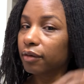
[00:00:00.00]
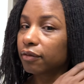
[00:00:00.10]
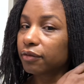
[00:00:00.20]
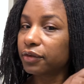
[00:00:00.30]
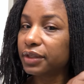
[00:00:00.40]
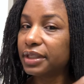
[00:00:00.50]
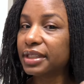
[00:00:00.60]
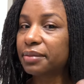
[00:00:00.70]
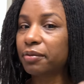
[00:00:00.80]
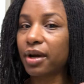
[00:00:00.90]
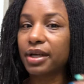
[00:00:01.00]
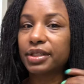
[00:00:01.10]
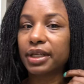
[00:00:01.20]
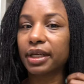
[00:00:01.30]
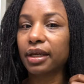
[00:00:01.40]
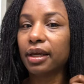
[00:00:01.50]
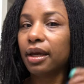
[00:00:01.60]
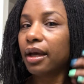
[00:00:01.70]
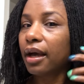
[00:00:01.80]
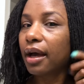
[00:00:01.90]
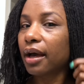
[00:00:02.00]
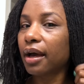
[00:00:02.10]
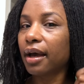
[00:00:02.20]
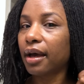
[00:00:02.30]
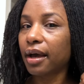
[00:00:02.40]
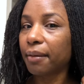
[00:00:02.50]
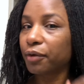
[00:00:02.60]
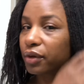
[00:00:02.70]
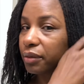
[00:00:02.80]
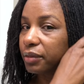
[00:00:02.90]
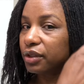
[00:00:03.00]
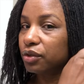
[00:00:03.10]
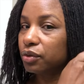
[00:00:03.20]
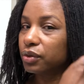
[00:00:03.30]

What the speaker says: for this project, I'm going to be